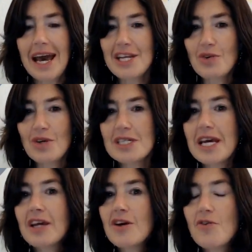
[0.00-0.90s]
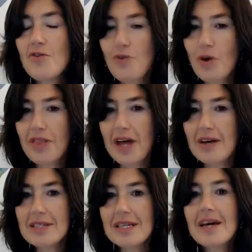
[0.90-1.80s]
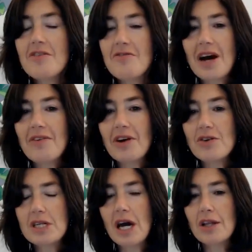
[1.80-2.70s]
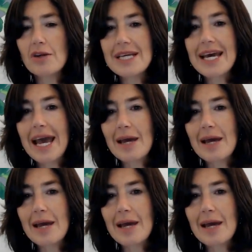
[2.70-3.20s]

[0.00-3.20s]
and you can take $4,500